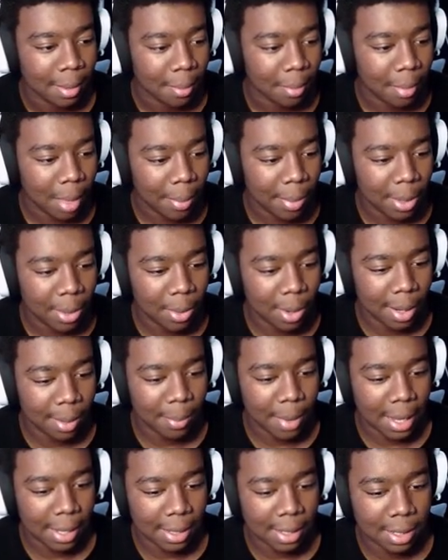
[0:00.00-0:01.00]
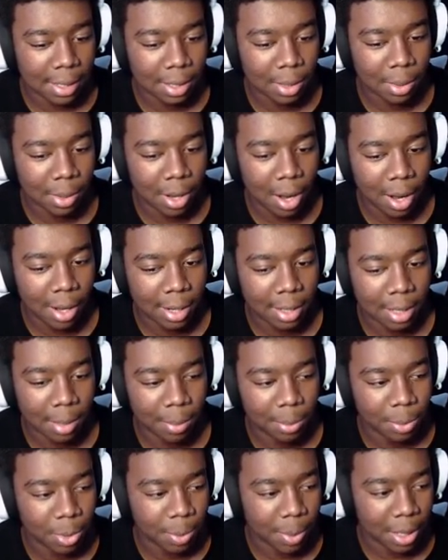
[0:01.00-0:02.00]
Maybe you can make this little garden
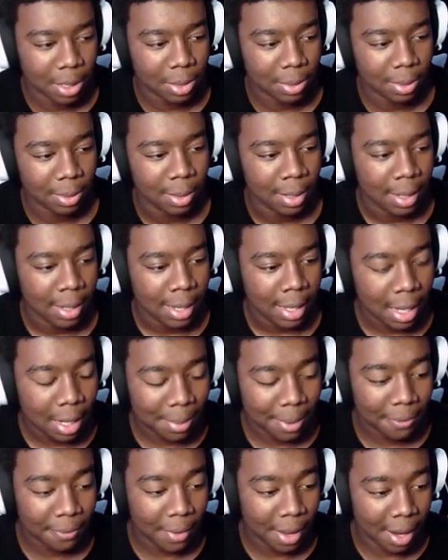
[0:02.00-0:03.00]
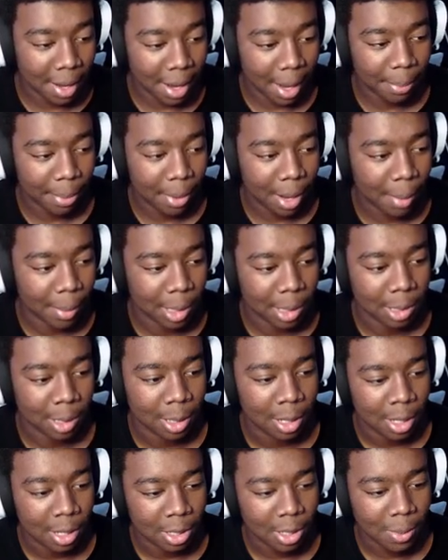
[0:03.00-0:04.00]
something special. It'd be fun, I promise.
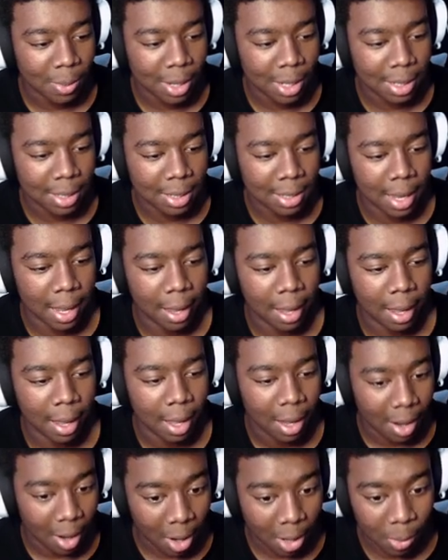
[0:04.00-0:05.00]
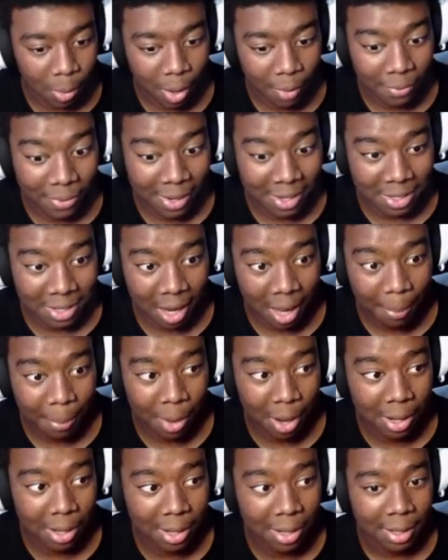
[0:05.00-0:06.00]
So what do you say? Are you up for the job,
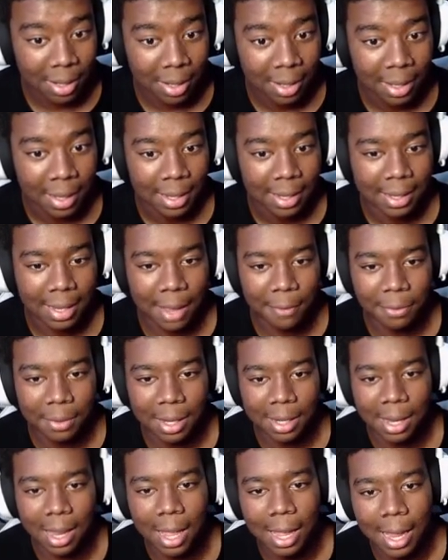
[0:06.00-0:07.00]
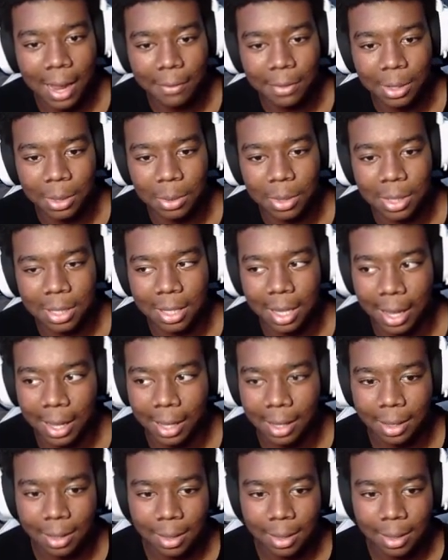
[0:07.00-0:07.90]
partner? Definitely not after you just like,